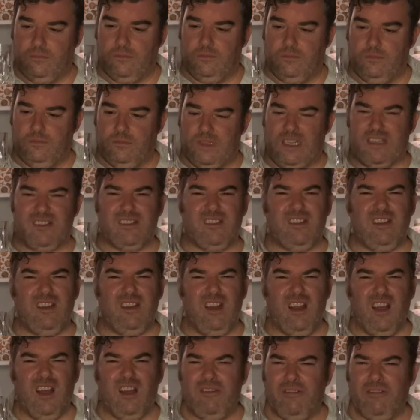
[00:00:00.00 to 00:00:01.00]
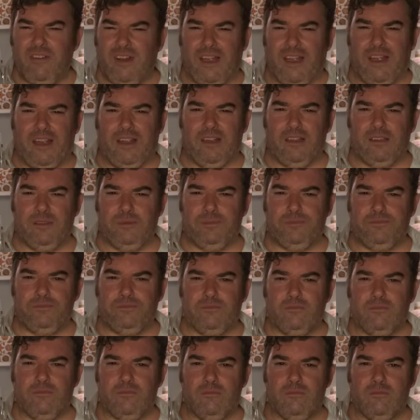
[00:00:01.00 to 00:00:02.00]
That's lovely.
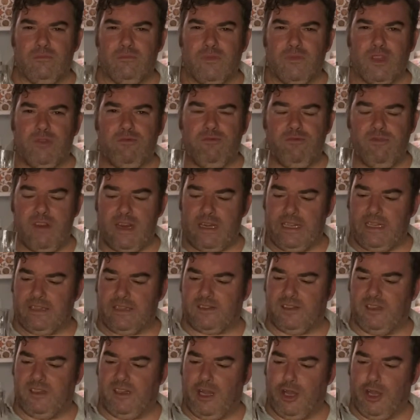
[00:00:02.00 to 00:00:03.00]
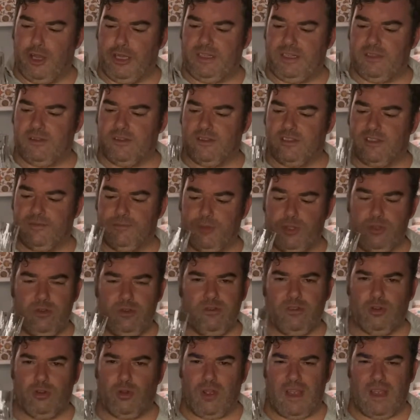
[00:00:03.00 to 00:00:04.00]
It really is light and smooth,
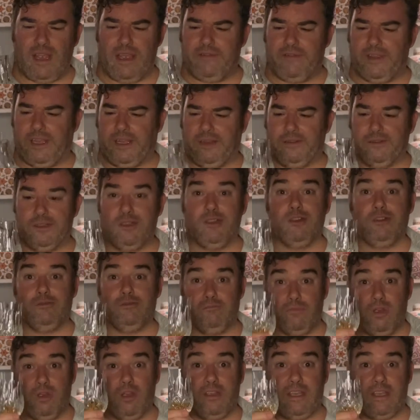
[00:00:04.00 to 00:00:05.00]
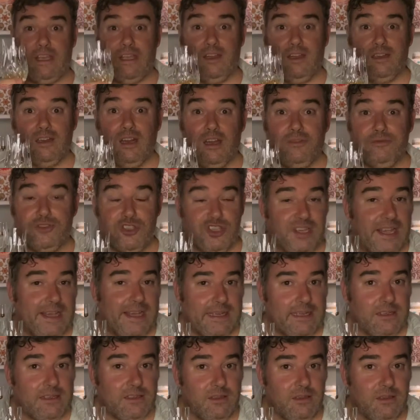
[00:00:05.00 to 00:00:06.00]
not heavy. Okay, enough
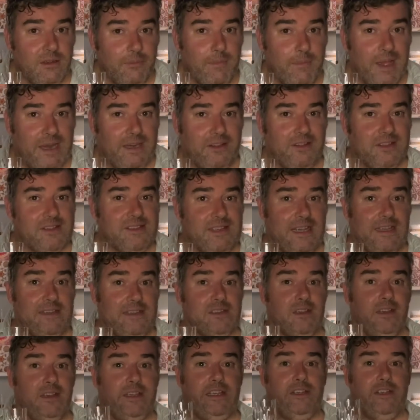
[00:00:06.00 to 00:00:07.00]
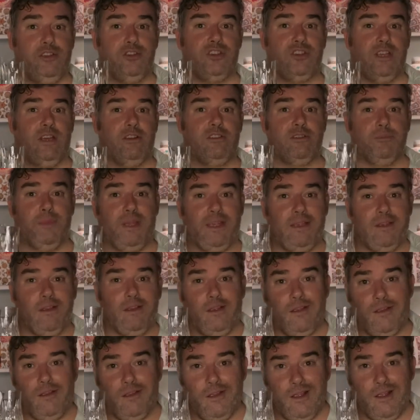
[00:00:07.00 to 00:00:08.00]
chat. Man in the sands, I hear you shout at me.
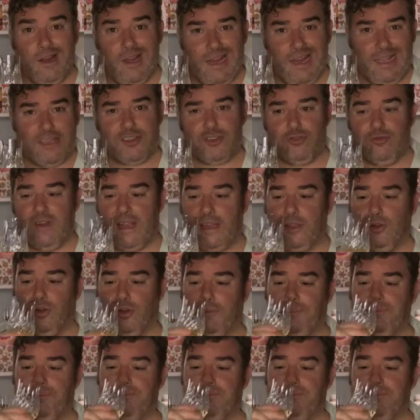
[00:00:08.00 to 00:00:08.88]
Let's crack on.